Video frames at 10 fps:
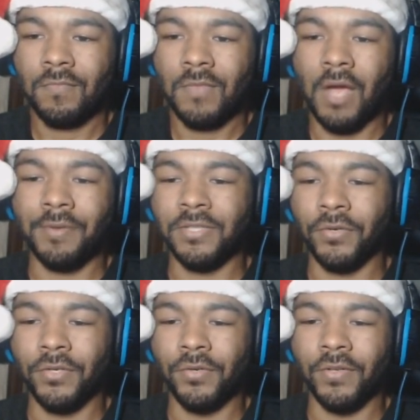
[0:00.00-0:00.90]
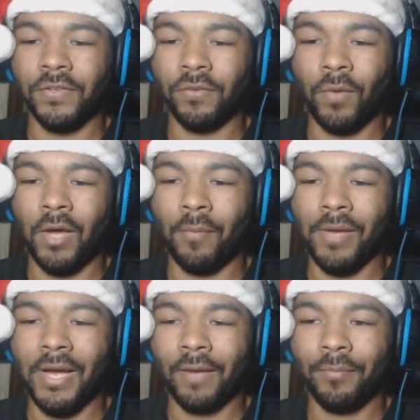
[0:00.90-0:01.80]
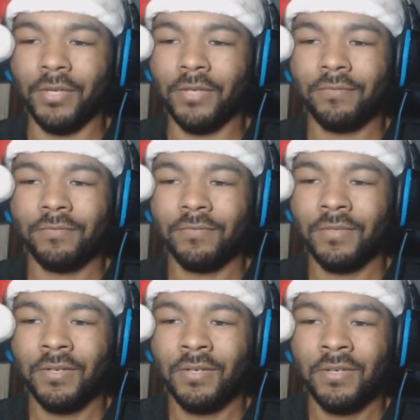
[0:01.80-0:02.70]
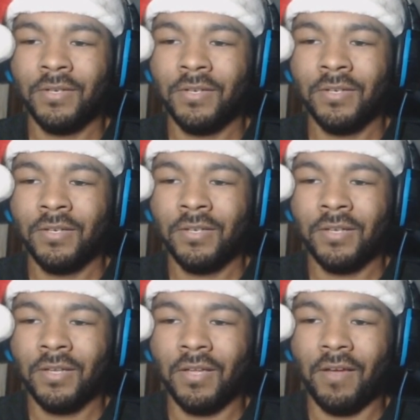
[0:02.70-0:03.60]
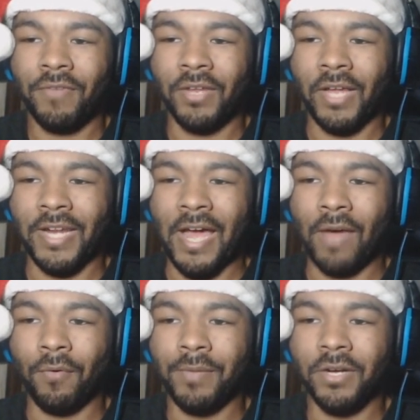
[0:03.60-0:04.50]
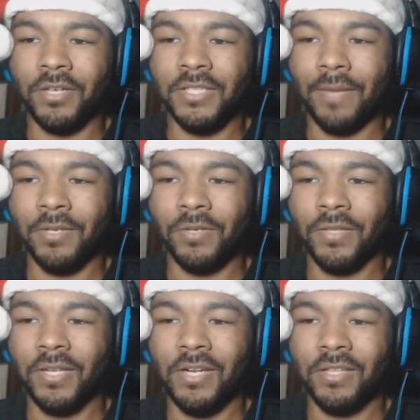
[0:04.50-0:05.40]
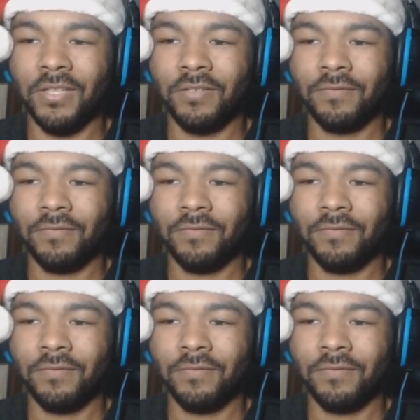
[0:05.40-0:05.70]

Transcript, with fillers: I was told to do this a while back, but I feel like now would be a good time to do it than anything.